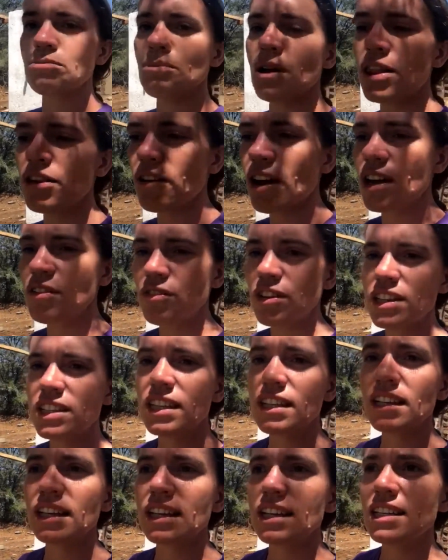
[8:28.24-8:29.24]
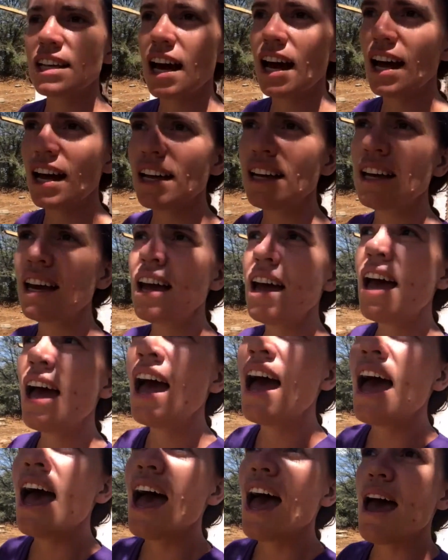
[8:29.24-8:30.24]
mother had recently died,
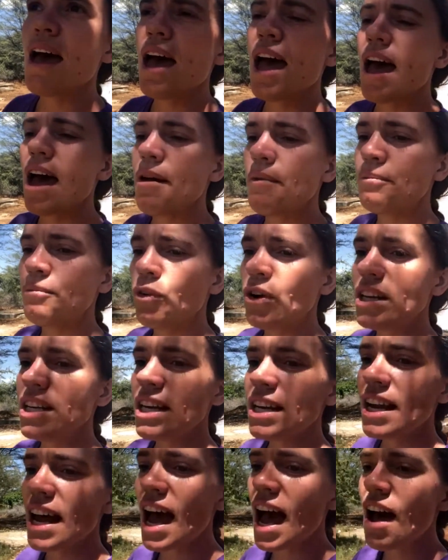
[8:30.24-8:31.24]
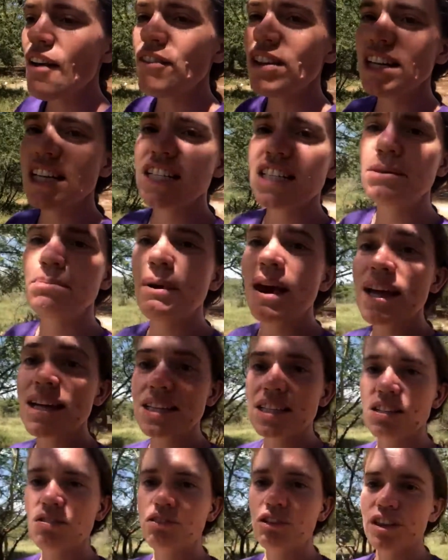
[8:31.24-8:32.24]
and we didn't have any
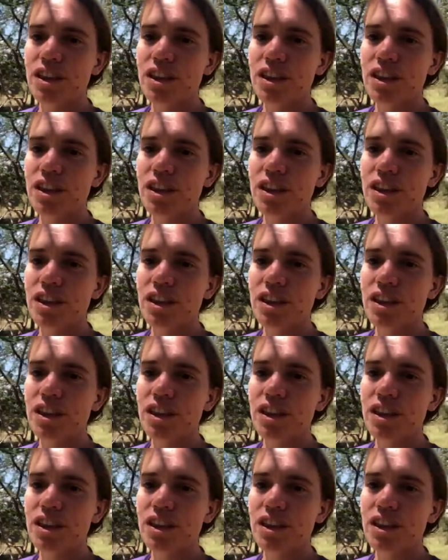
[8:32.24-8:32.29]
space for